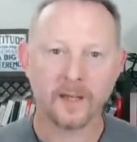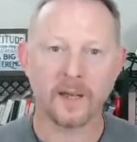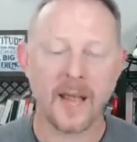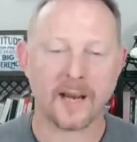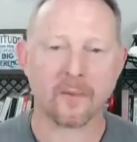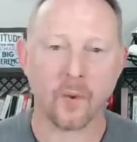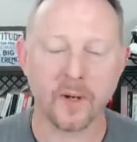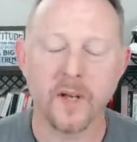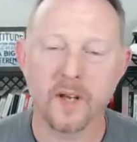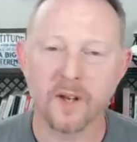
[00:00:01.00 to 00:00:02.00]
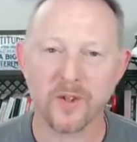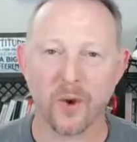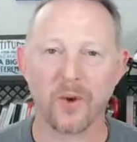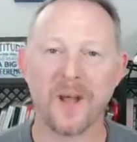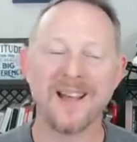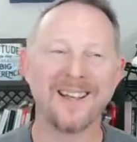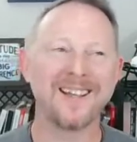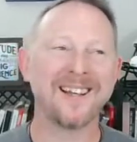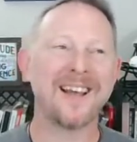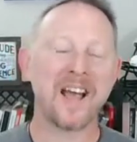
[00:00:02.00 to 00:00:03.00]
Hey everyone. So,
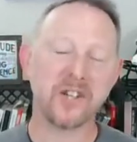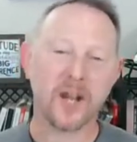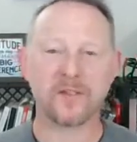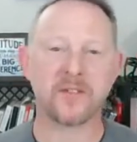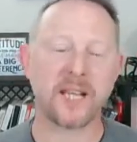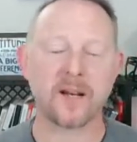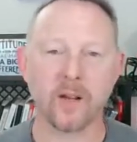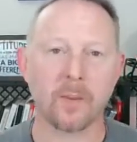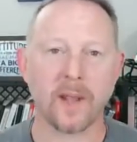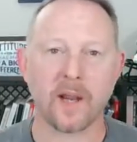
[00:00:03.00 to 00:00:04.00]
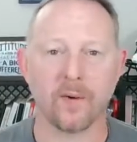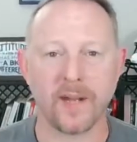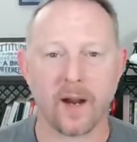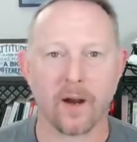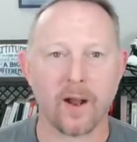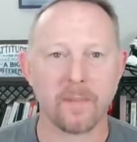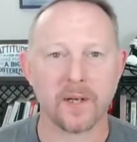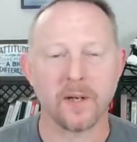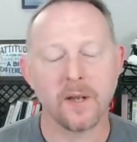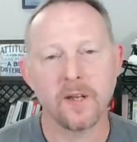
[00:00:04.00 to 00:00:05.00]
as you guys have seen a little bit here and there, I've
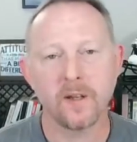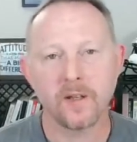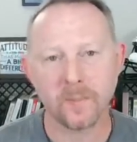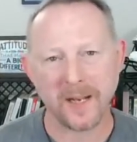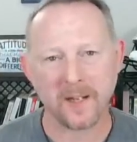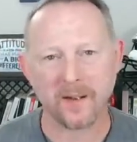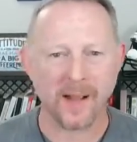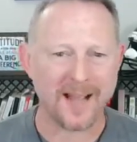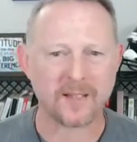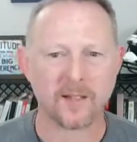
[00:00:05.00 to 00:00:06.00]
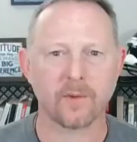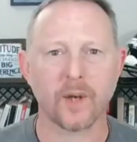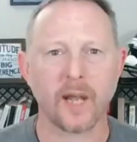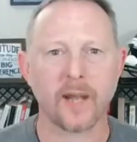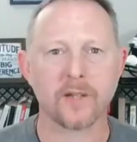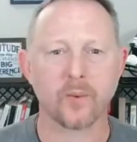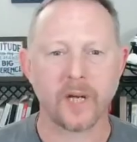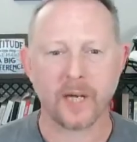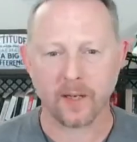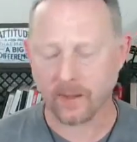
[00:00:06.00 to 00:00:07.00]
been spending the last several days
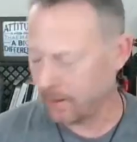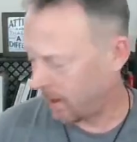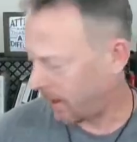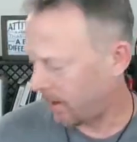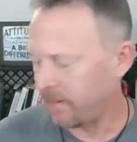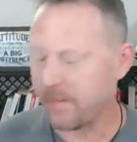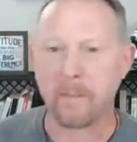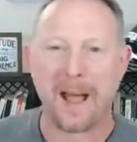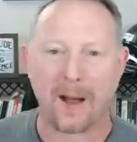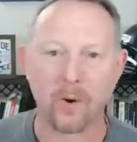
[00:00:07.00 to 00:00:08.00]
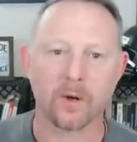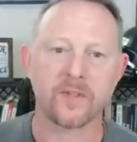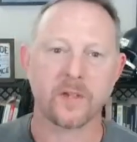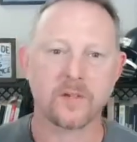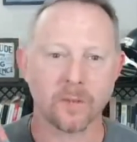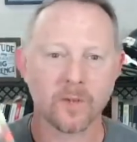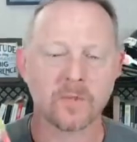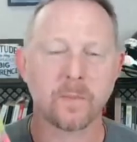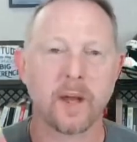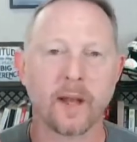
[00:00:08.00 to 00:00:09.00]
reading The Power of Systems
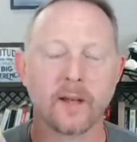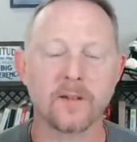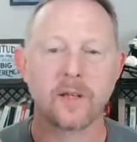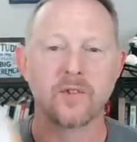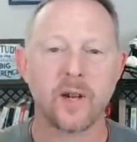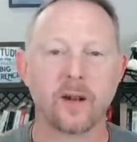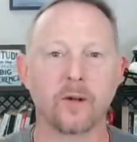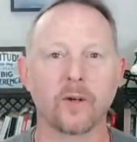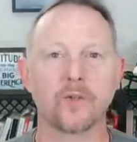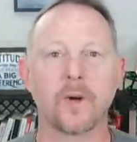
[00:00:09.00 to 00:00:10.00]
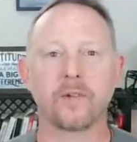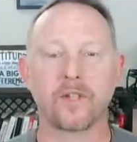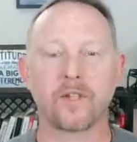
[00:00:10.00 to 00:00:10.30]
by Steve Chandler and Trevor.